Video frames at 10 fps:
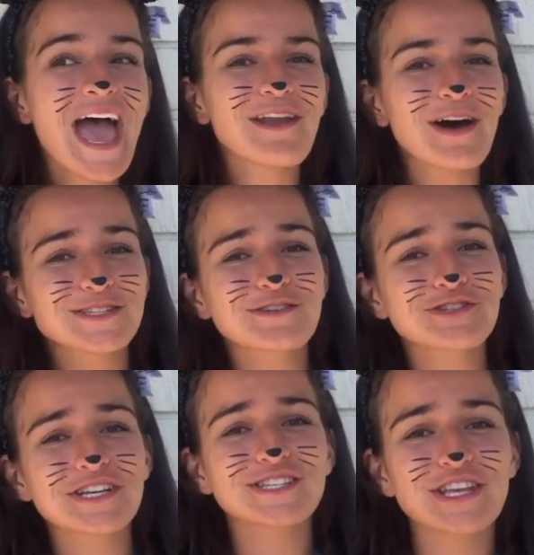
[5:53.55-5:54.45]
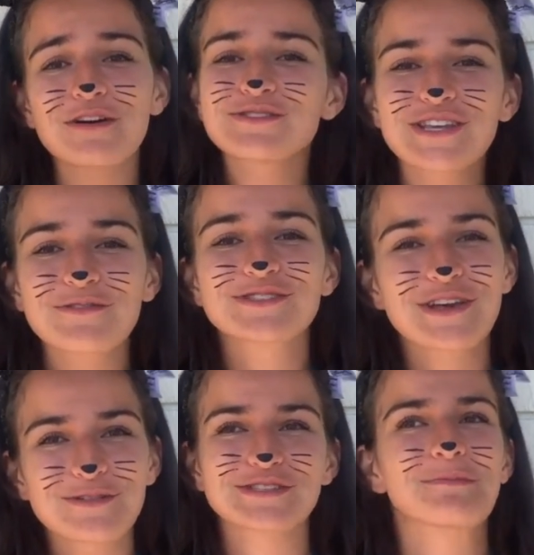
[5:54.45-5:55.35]
And also she's so so
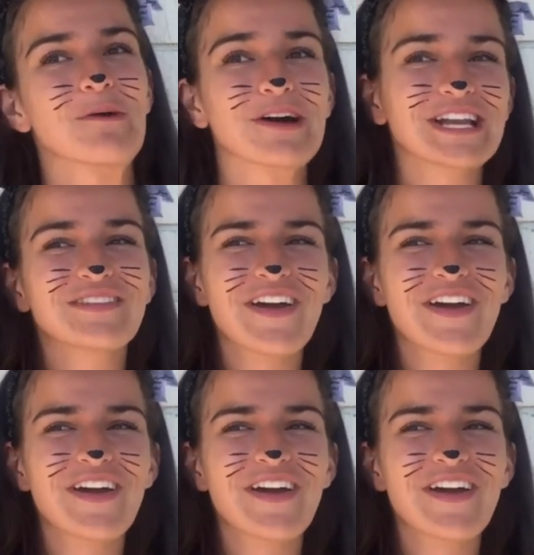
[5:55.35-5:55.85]
so supportive.